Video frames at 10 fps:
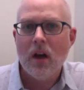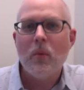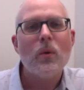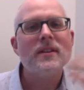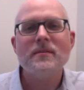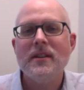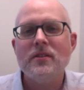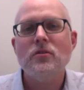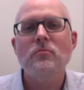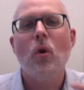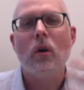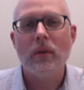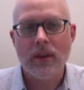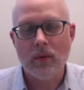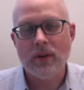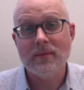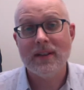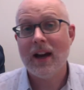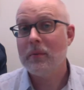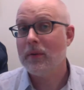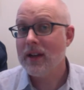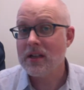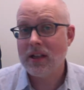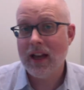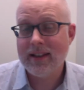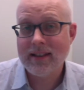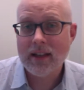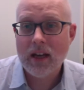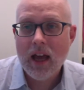But what does it mean to do more with it? What does it mean to operationalize it?